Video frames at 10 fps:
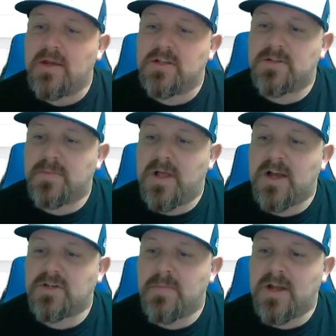
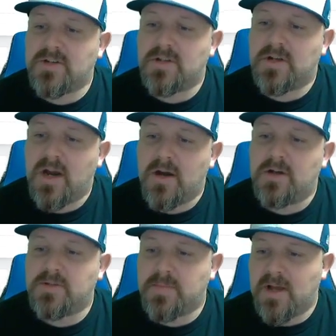splash match the
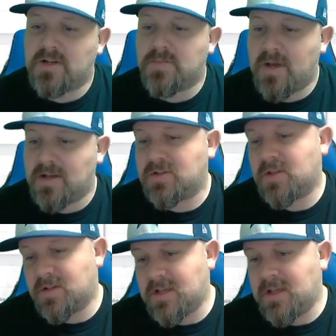card, splash match
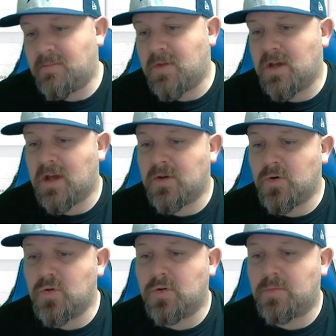the team, a
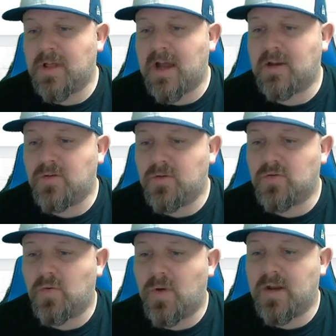neutral black,
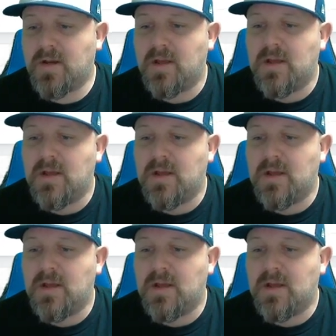neutral white,